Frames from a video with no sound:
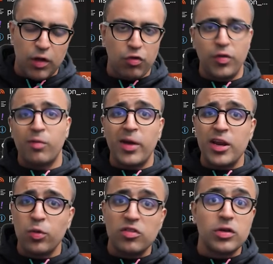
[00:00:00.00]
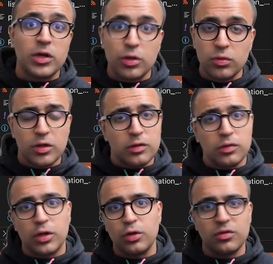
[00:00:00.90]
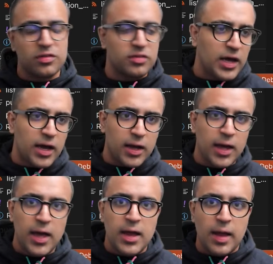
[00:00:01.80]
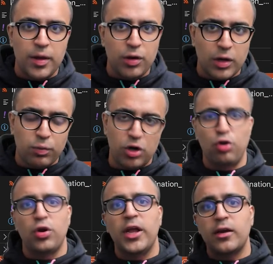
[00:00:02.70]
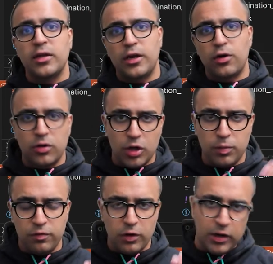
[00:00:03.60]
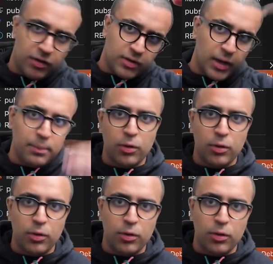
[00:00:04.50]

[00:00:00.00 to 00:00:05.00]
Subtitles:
So there are many ways you can do this. You can use a stack, and then you can put a loading indicator on top of your list and